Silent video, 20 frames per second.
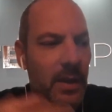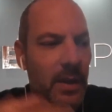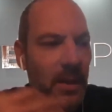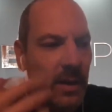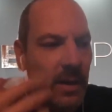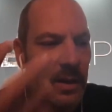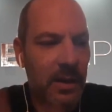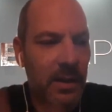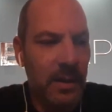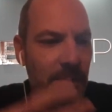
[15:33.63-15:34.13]

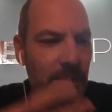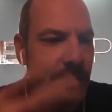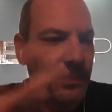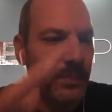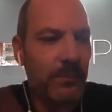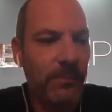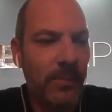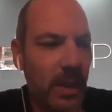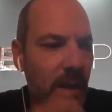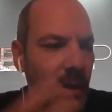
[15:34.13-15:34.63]

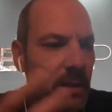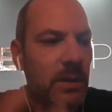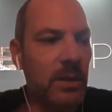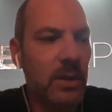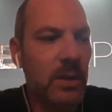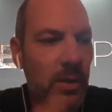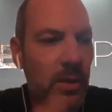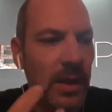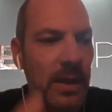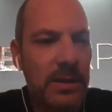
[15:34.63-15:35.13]

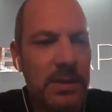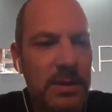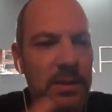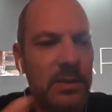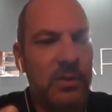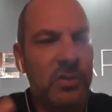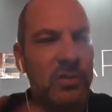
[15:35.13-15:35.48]
that's